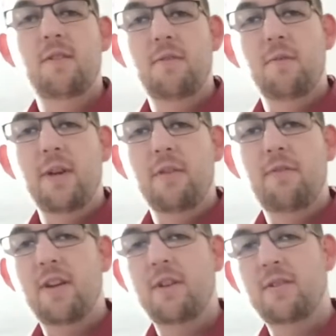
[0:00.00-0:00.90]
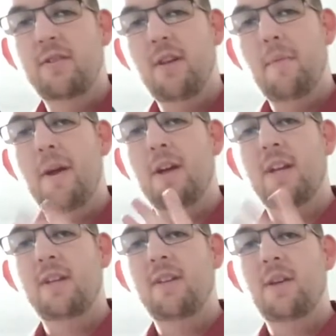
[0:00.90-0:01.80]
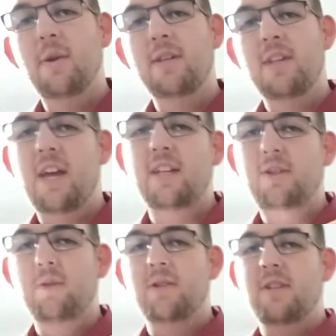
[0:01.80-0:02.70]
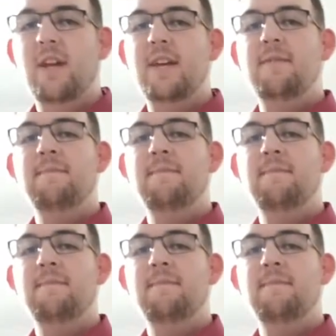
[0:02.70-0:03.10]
real Fender, American USA tuners on it.